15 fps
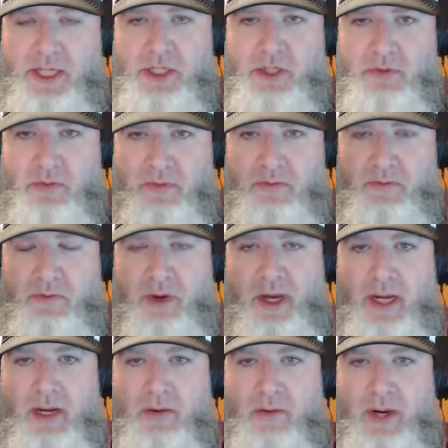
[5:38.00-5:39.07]
your
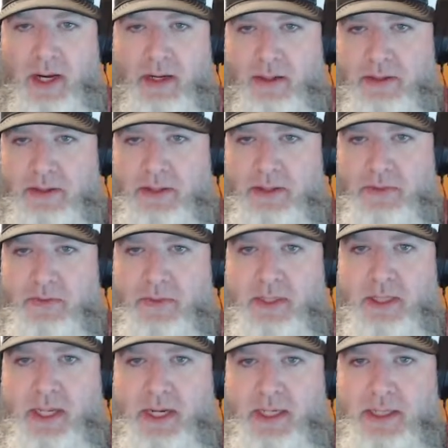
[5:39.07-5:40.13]
brain a while to
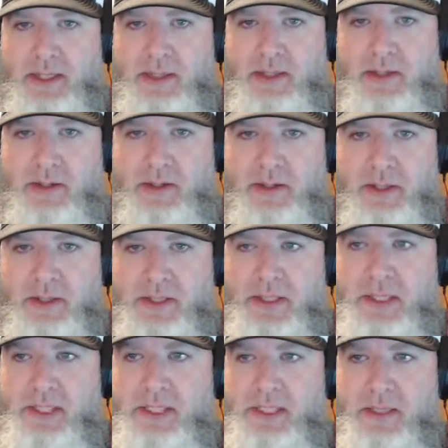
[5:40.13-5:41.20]
realize you know you
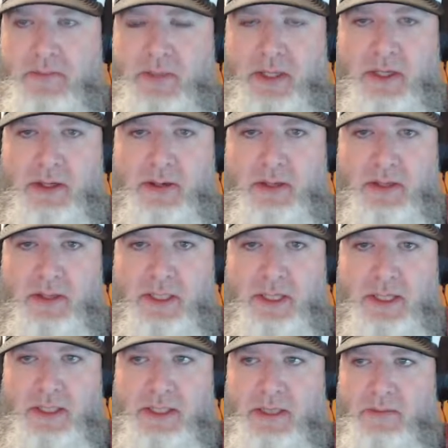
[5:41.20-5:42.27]
see something or you
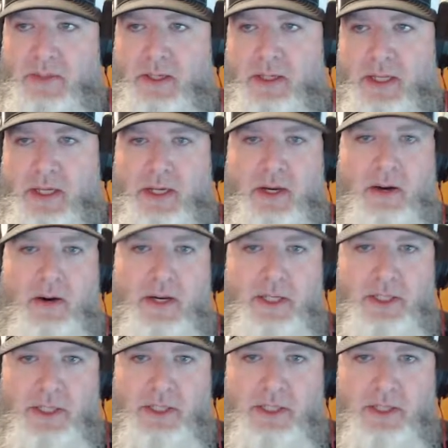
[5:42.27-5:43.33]
think of something you're like oh I
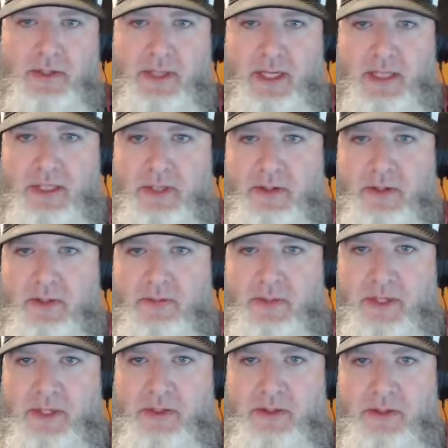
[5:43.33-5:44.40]
should show that to them
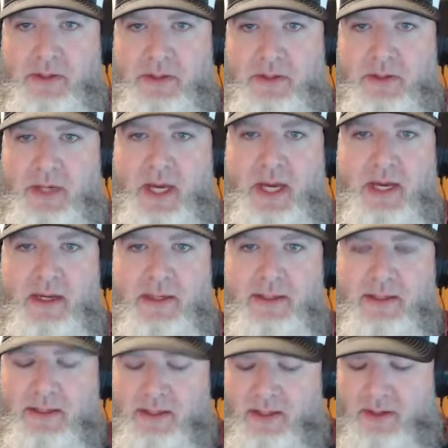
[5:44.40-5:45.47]
and you can't
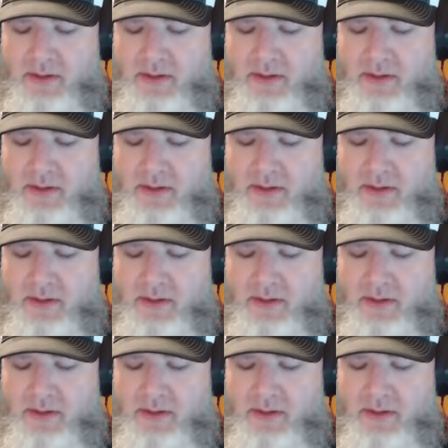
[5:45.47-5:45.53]
you know